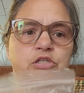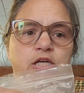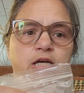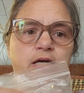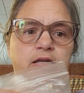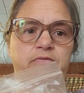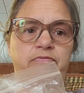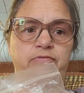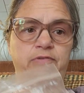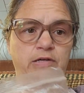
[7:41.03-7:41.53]
I
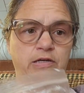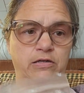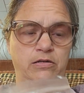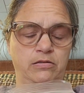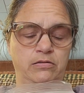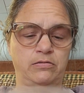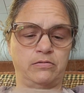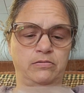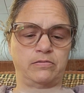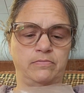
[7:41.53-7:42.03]
gotta
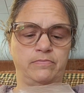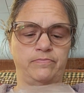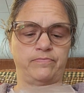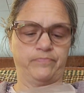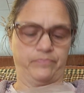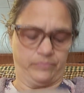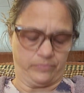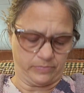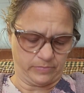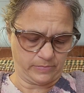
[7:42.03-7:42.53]
fill,
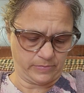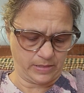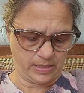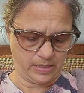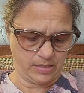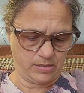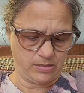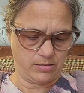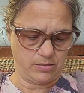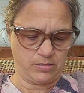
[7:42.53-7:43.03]

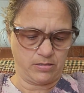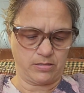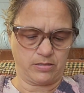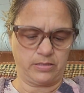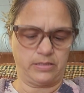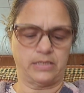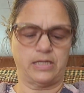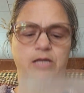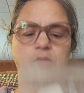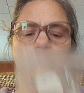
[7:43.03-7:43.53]
because I